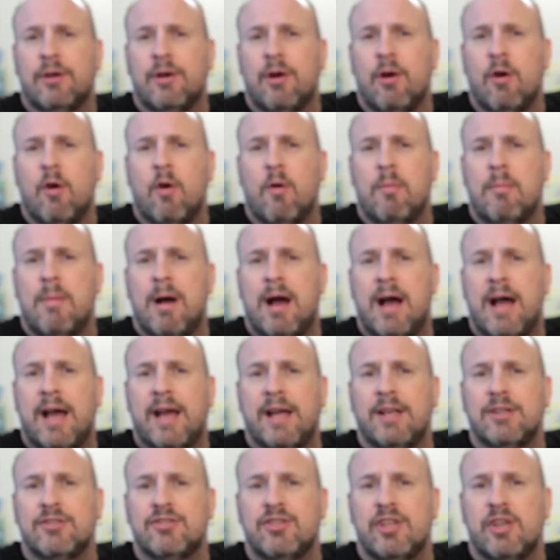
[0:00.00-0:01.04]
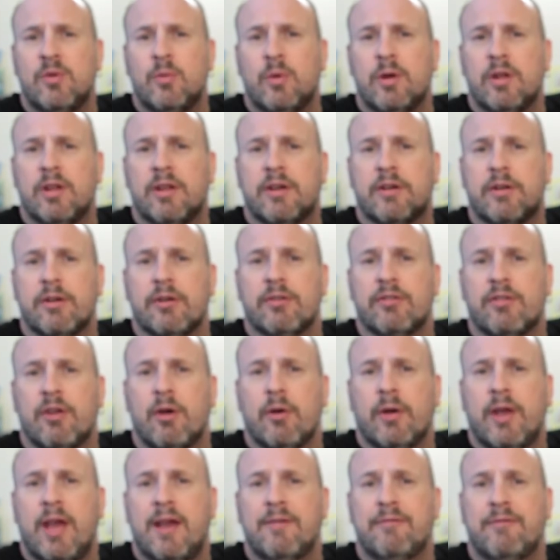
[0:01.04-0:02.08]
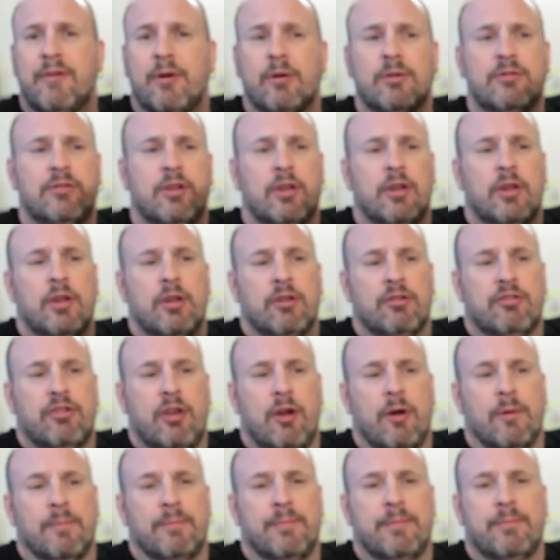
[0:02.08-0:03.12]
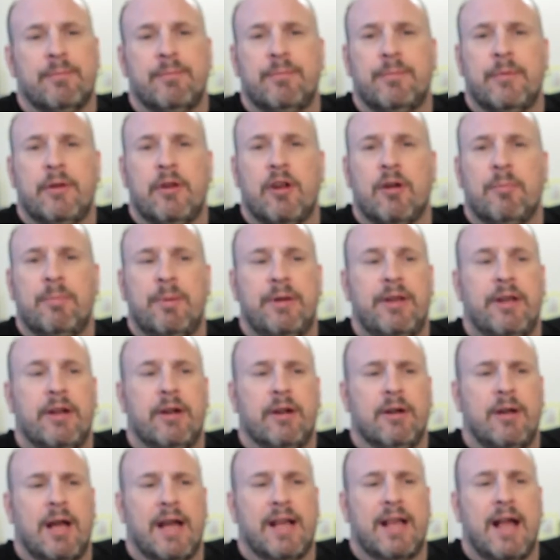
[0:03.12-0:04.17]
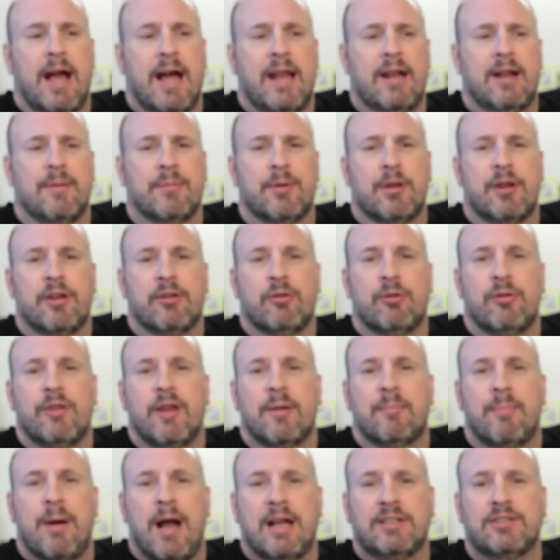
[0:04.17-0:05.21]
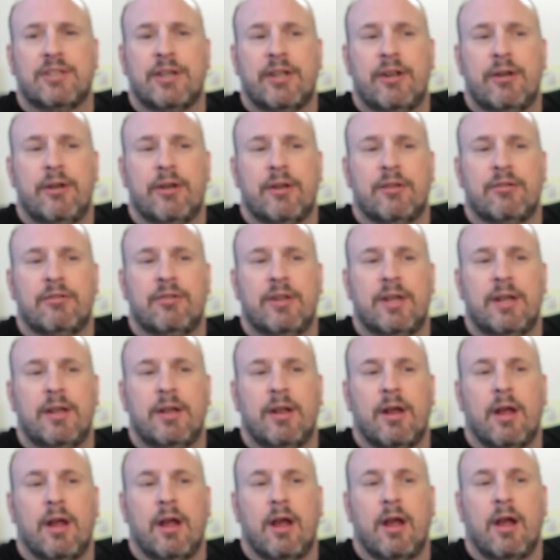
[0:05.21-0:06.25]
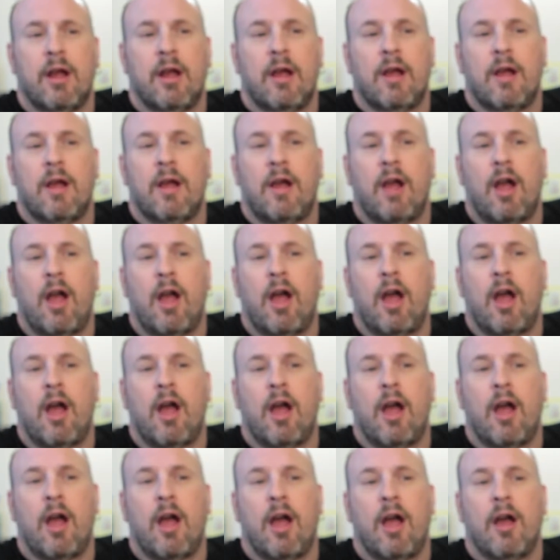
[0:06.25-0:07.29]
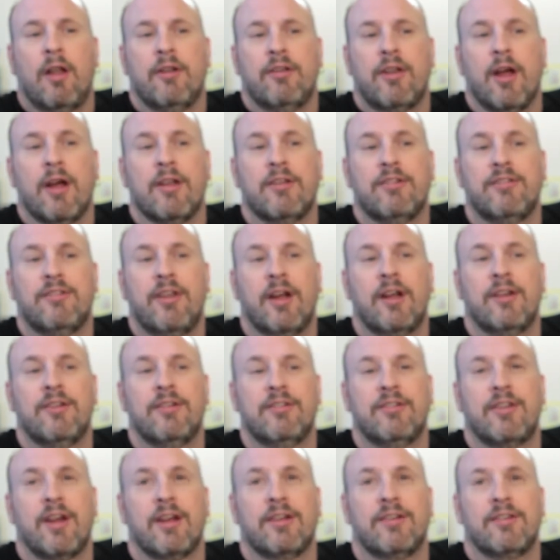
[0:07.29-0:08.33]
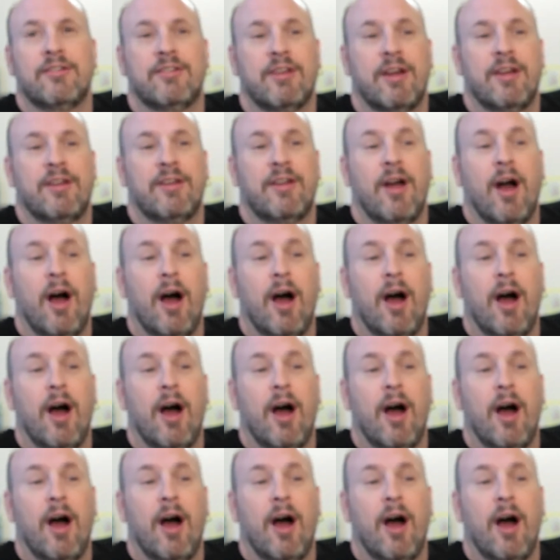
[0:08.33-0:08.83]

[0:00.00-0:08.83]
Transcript: Oh my g. willikers. Okay, folks. So, here up in here, I got it. I'm going to do the unboxing here. You can see it. Dun, dun, dun, dun.